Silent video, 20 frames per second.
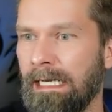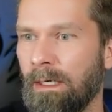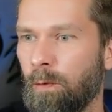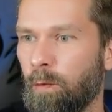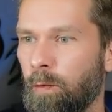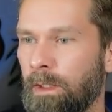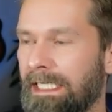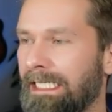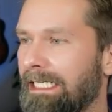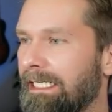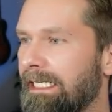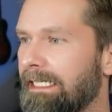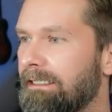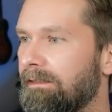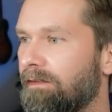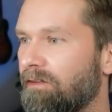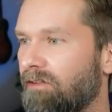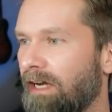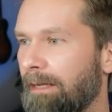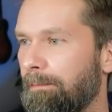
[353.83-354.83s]
We click
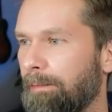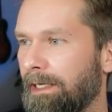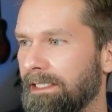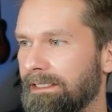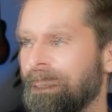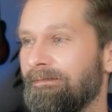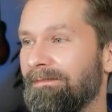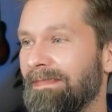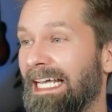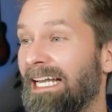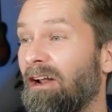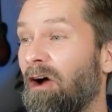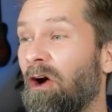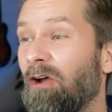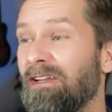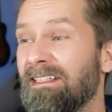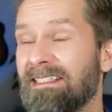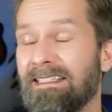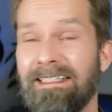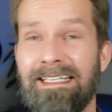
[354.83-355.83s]
the right button, and
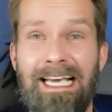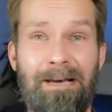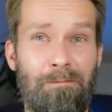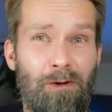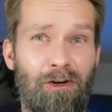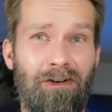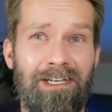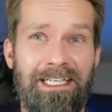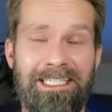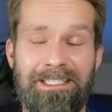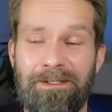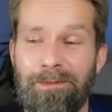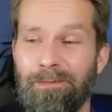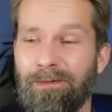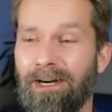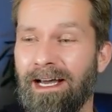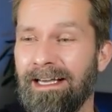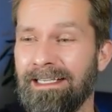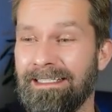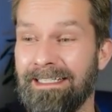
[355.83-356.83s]
honestly, I'm already
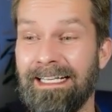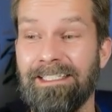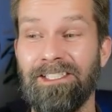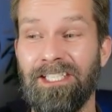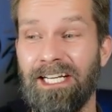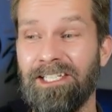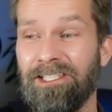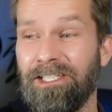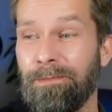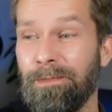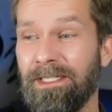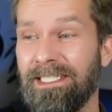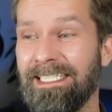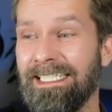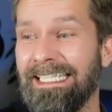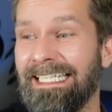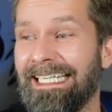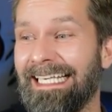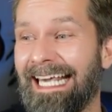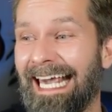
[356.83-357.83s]
surprised that ChatGPT
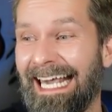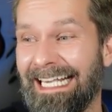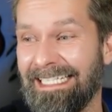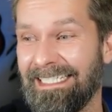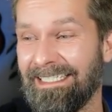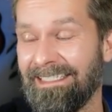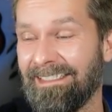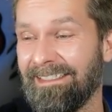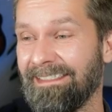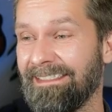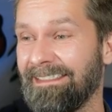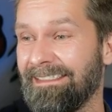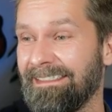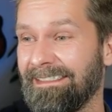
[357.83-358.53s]
guessed